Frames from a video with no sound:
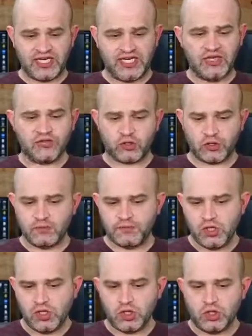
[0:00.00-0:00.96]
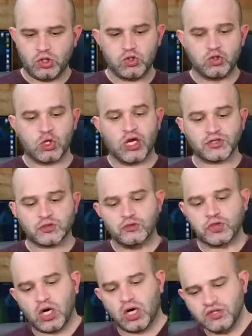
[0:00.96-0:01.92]
either draw 2
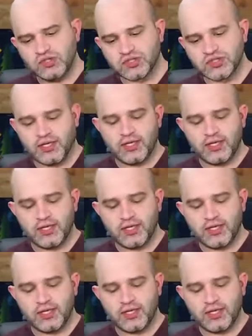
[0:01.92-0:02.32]
cards,